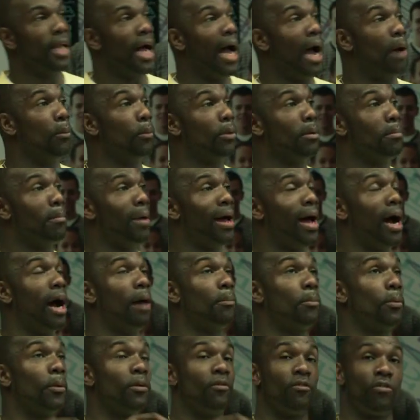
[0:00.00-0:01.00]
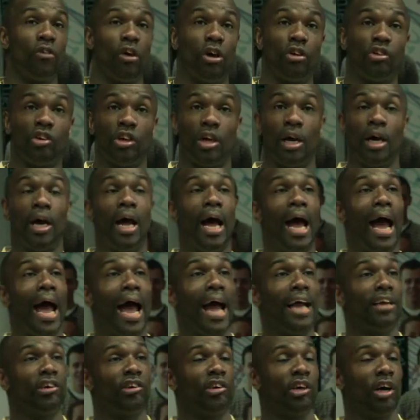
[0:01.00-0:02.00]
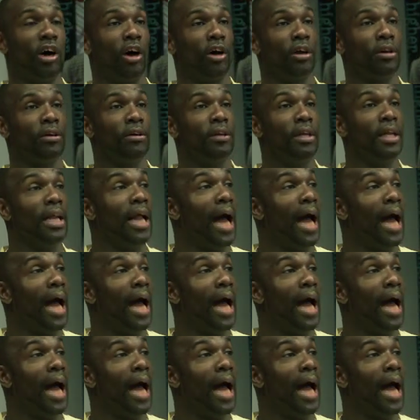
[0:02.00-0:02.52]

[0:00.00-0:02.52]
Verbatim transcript: and we met up with Roger and John,